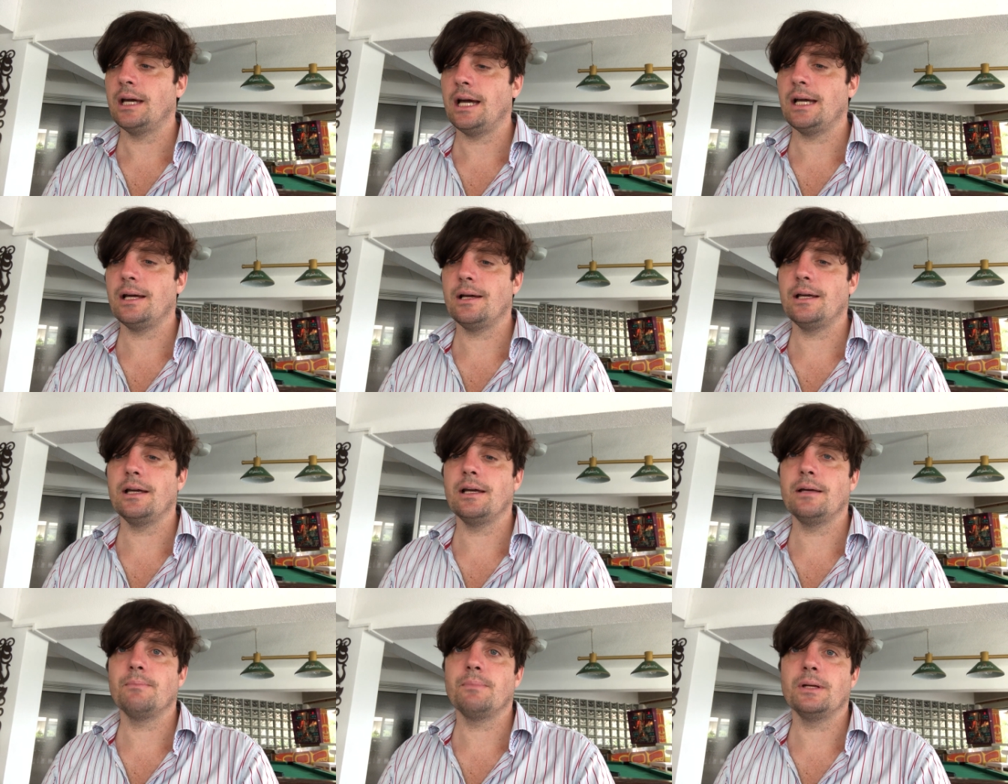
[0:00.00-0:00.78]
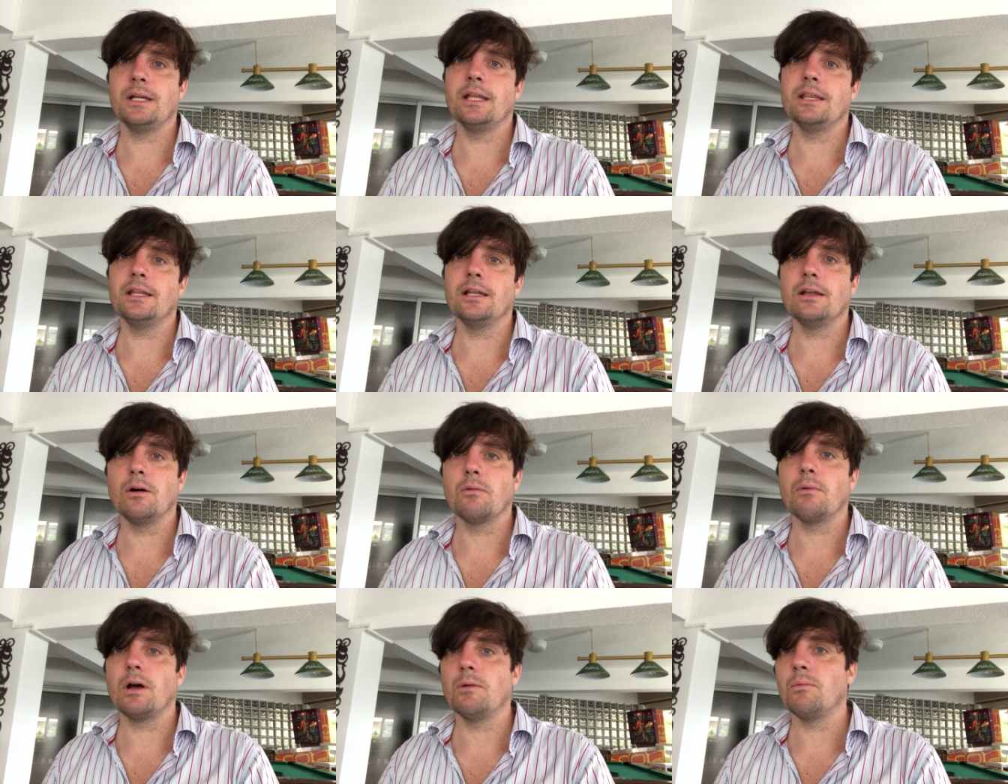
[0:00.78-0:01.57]
Uh, but in the
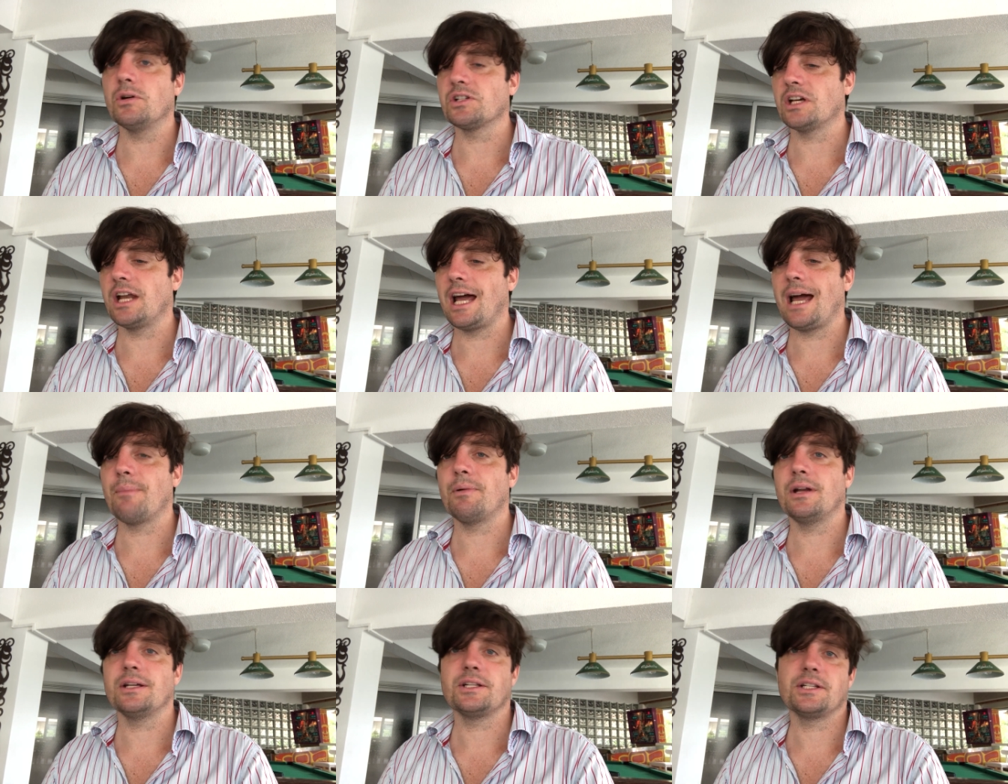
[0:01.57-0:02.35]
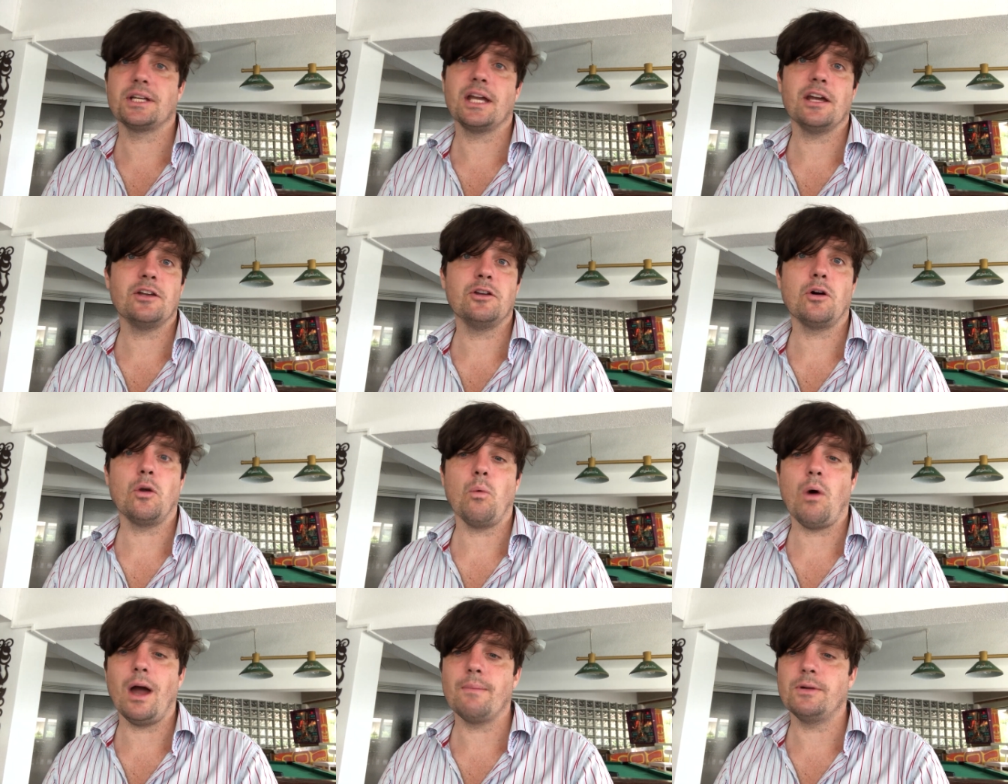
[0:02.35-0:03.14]
long run, what's going to happen is, say, a
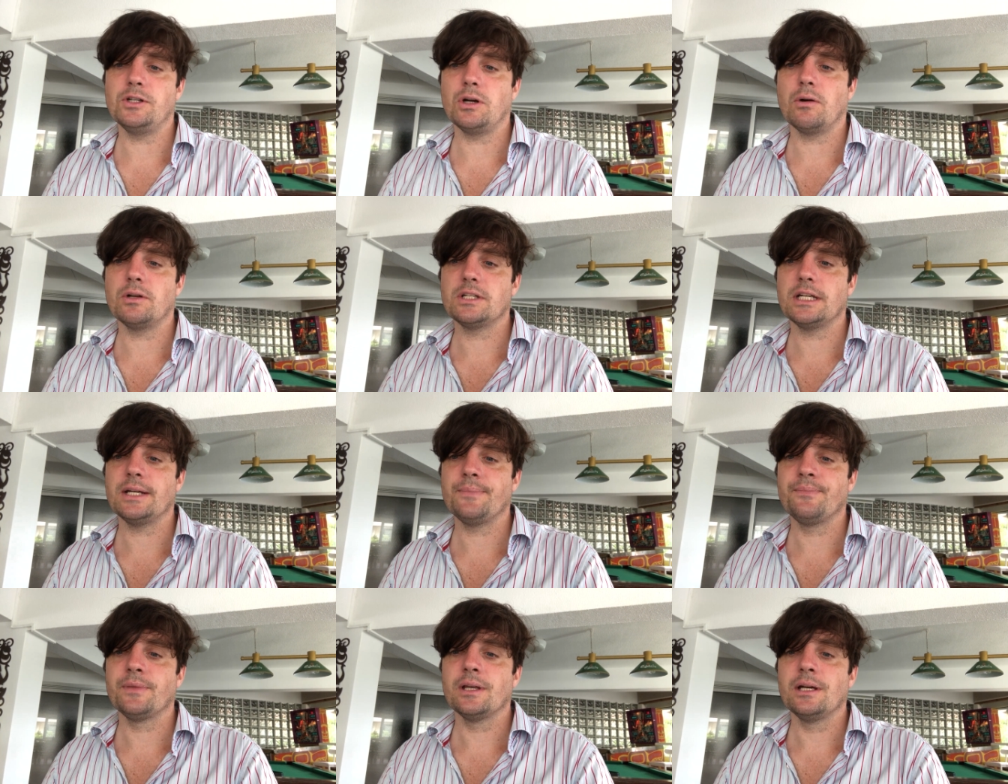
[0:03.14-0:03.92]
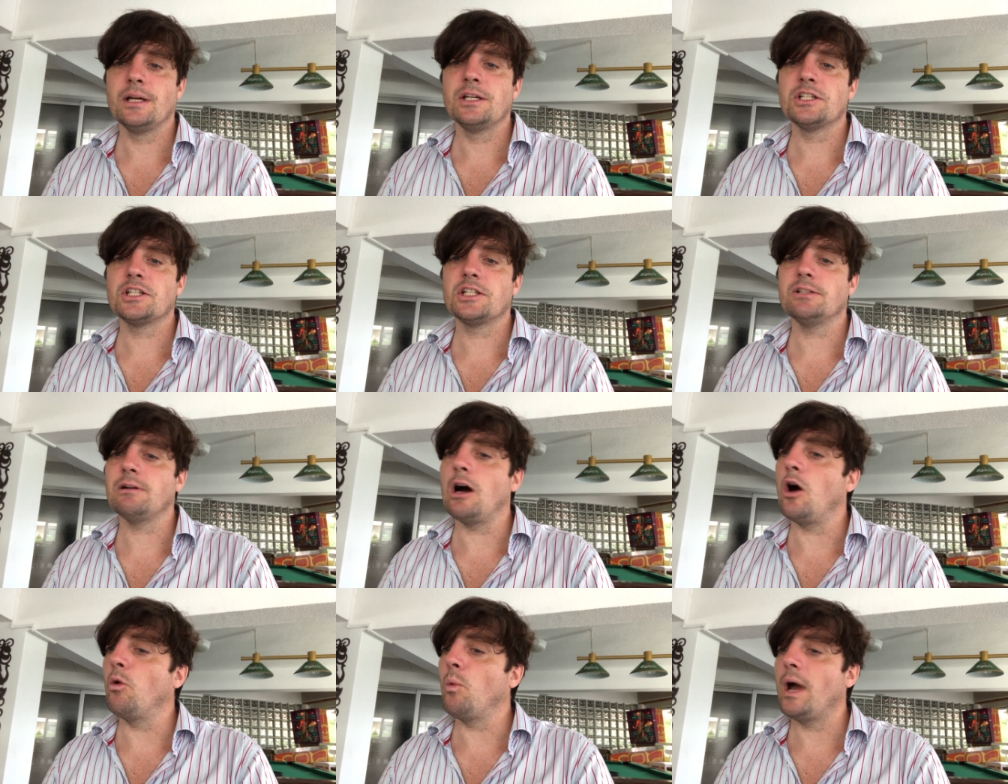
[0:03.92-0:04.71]
non-white majority. So
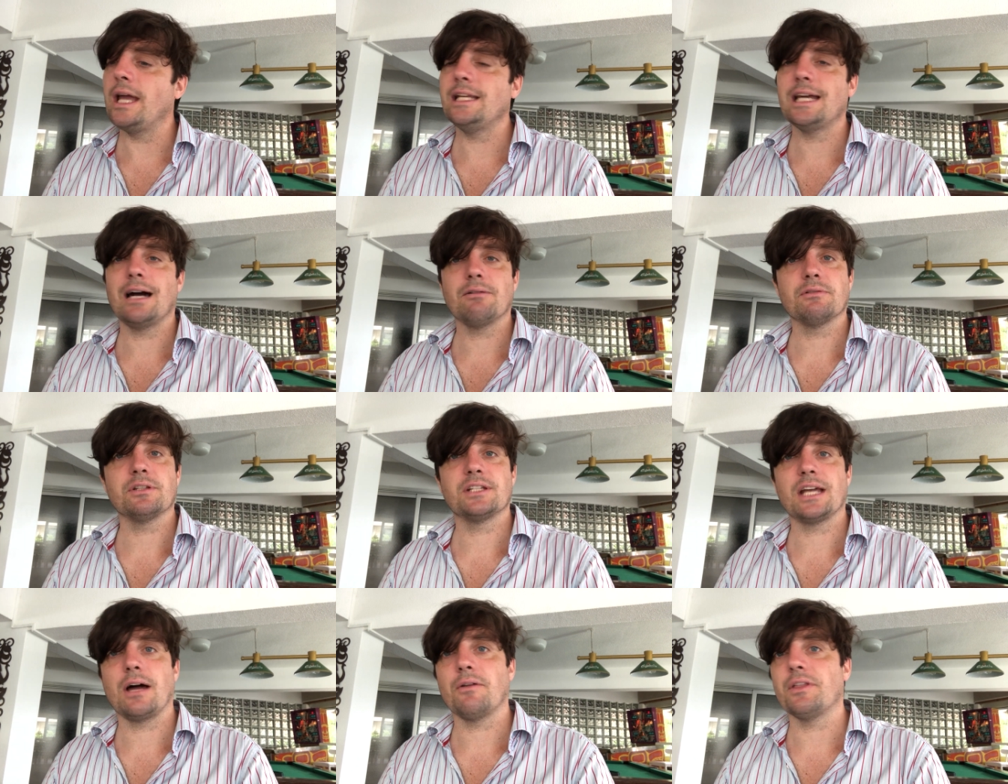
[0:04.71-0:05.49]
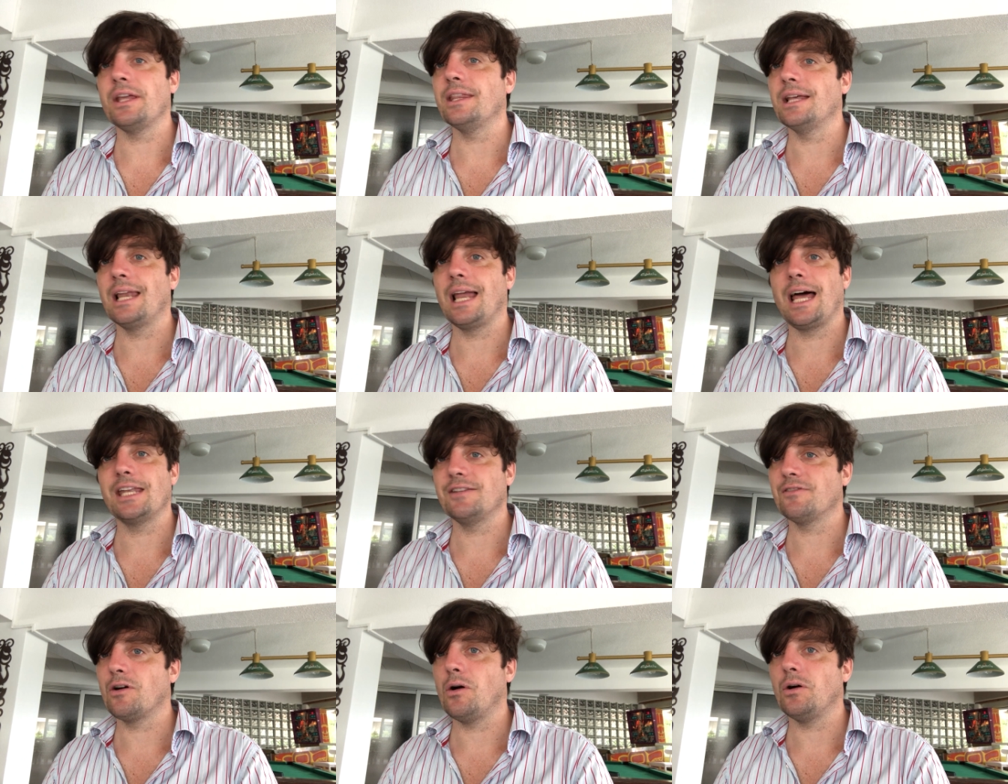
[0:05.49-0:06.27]
away down south in the
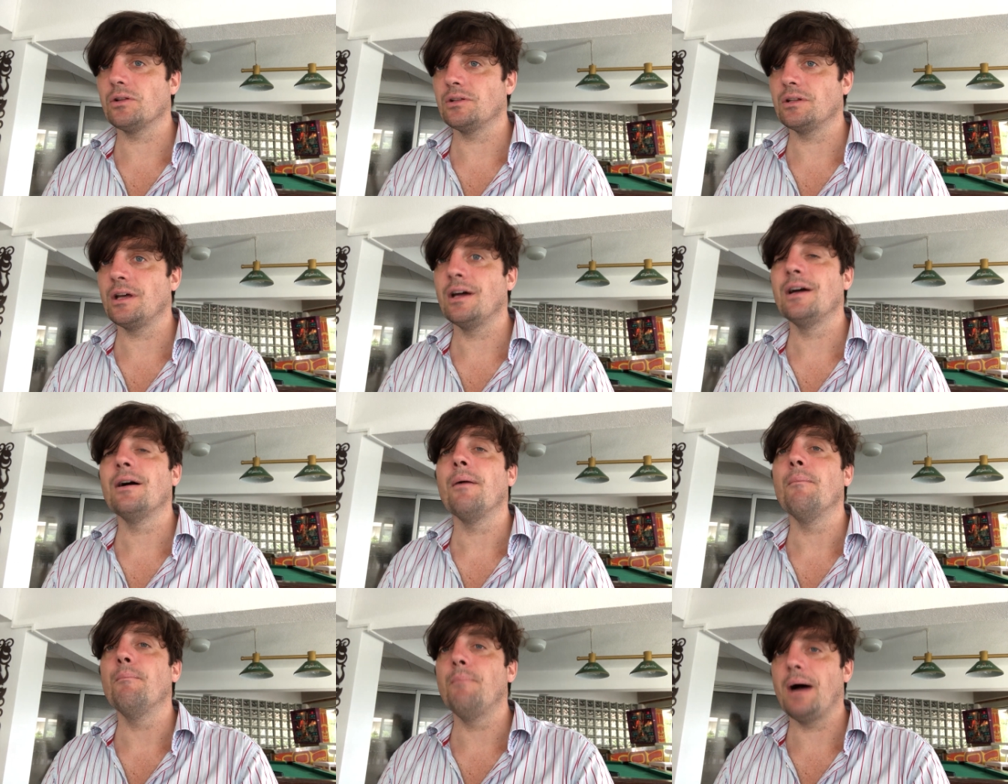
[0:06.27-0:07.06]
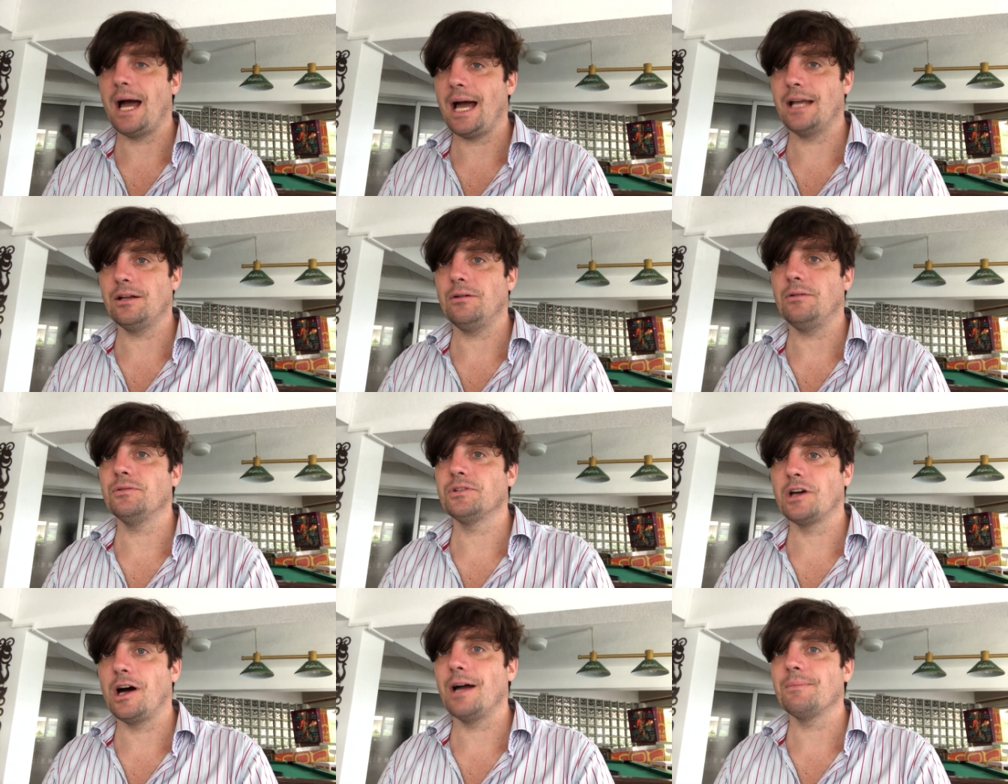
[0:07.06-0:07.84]
land of cotton, bad
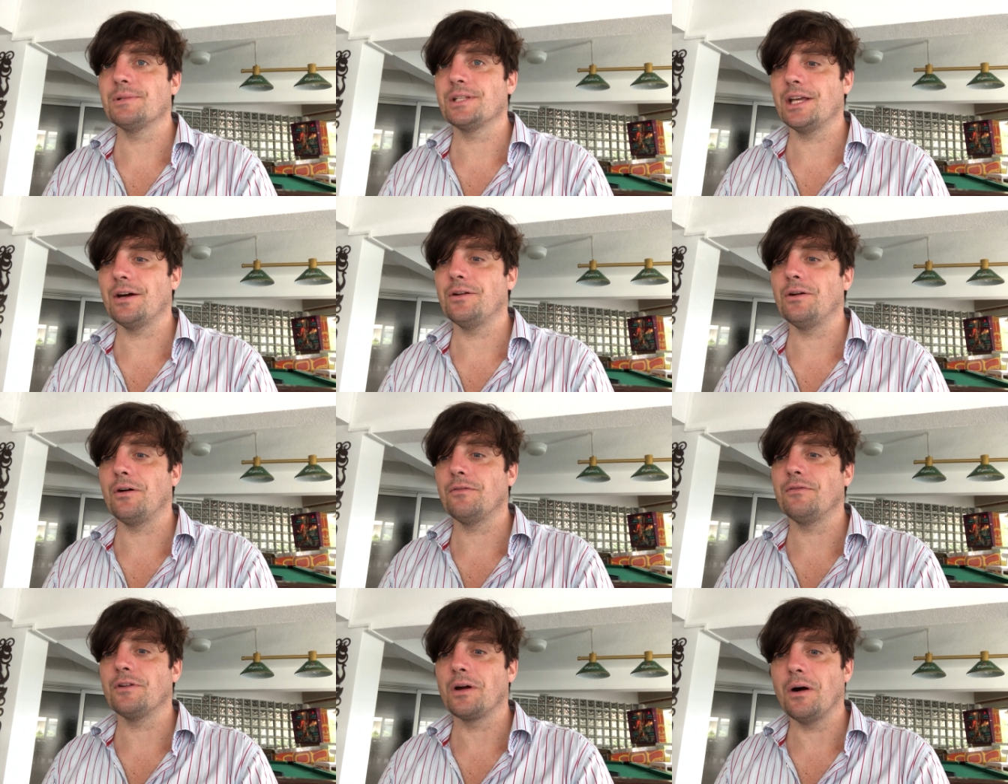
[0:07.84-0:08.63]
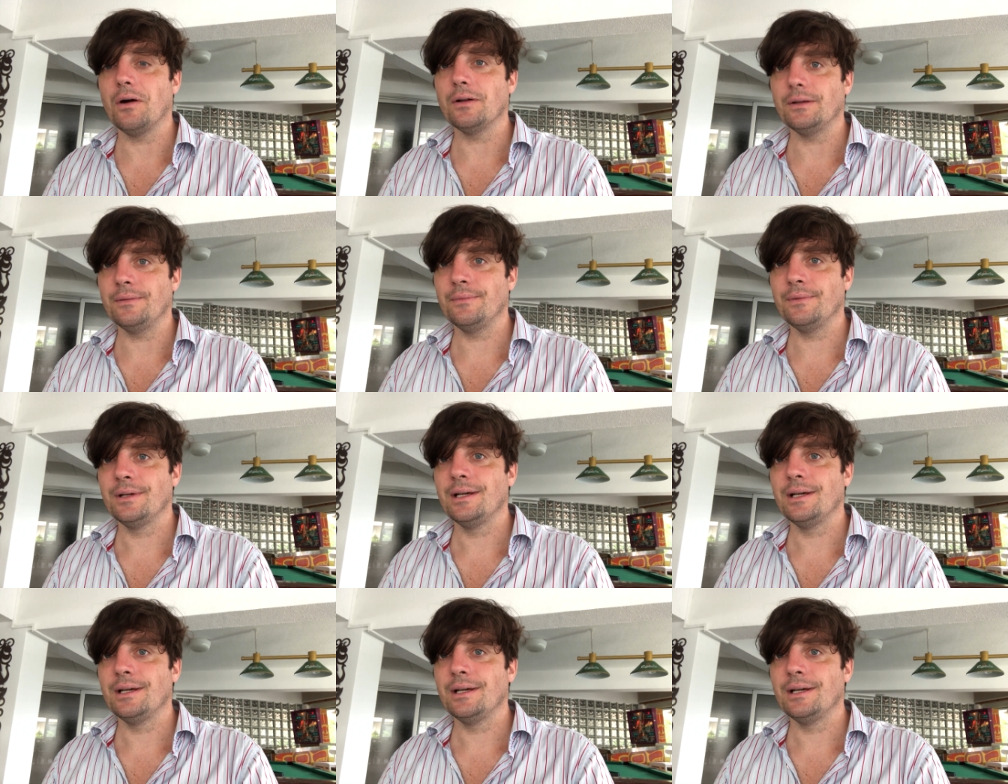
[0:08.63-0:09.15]
old times, they are not forgotten.